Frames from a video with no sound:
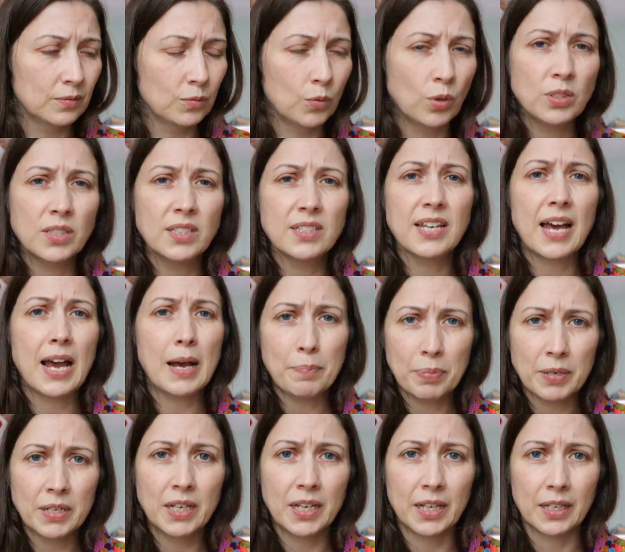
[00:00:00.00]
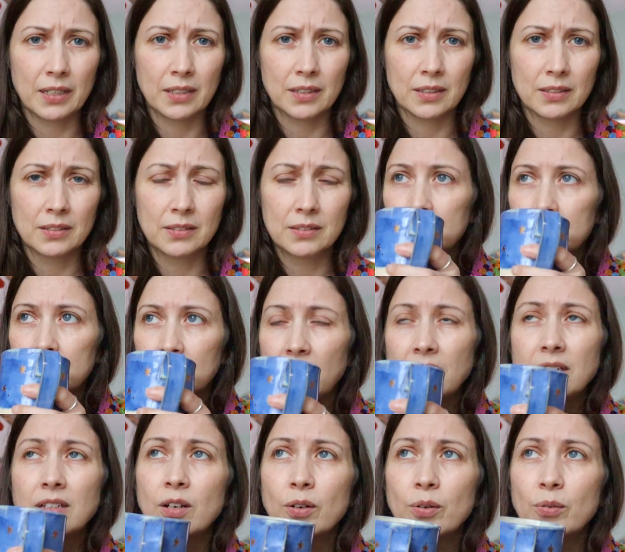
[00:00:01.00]
What is happening?
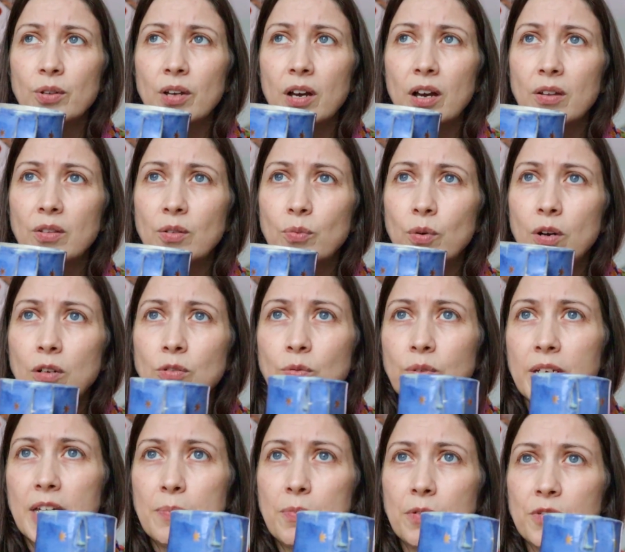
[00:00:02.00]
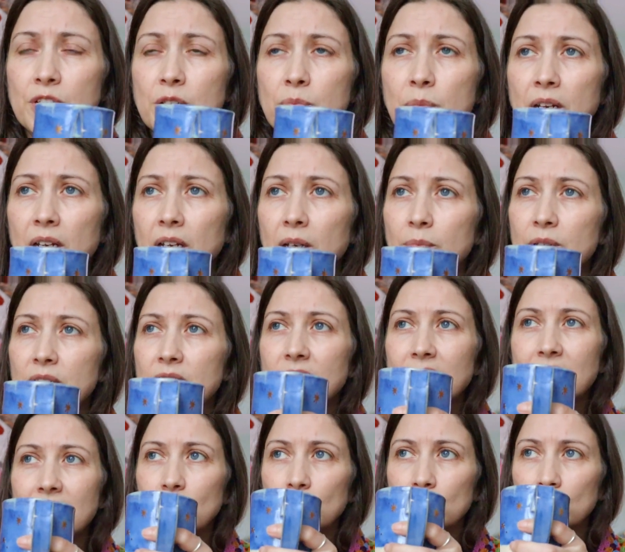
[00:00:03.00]
I know that the world will keep on spinning, but
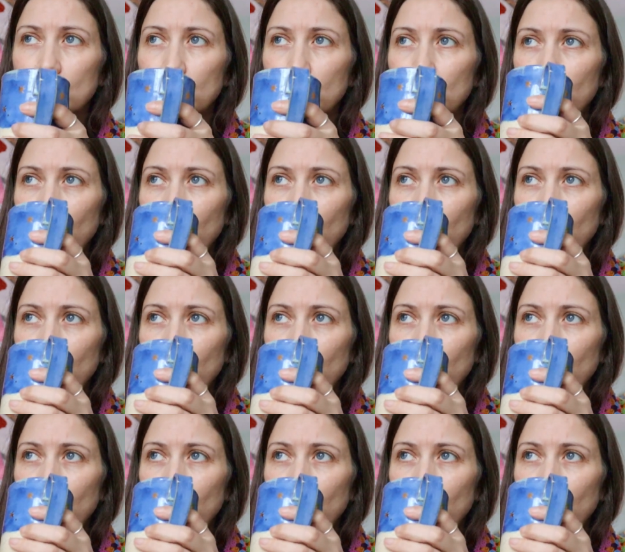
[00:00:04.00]
still.